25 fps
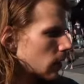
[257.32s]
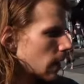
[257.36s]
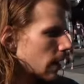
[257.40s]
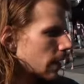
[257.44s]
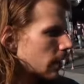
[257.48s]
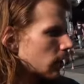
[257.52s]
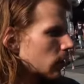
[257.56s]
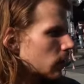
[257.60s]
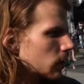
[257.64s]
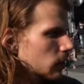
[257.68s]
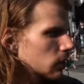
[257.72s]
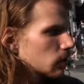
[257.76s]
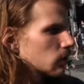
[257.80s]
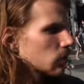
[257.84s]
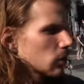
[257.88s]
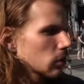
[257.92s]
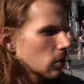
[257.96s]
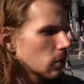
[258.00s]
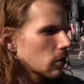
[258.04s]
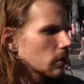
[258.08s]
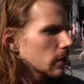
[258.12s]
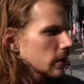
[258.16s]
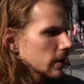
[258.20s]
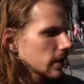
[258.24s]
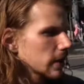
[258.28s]
I heard some
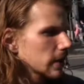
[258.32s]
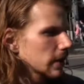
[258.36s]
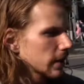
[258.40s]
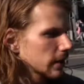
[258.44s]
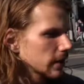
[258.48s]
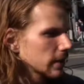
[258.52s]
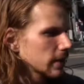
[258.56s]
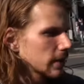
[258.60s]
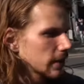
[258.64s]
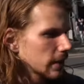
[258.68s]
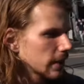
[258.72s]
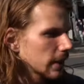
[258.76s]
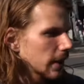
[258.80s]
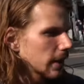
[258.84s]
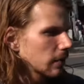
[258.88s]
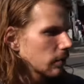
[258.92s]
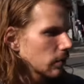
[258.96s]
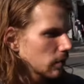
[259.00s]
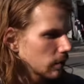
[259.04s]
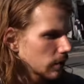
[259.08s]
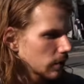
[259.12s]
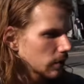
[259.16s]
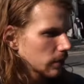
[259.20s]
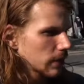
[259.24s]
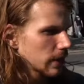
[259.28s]
stories that it
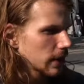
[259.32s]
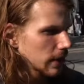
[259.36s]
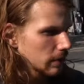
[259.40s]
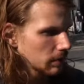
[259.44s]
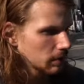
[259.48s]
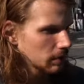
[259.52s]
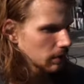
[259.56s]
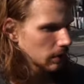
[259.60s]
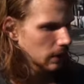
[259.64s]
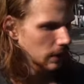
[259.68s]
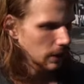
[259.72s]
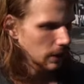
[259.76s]
gave him a really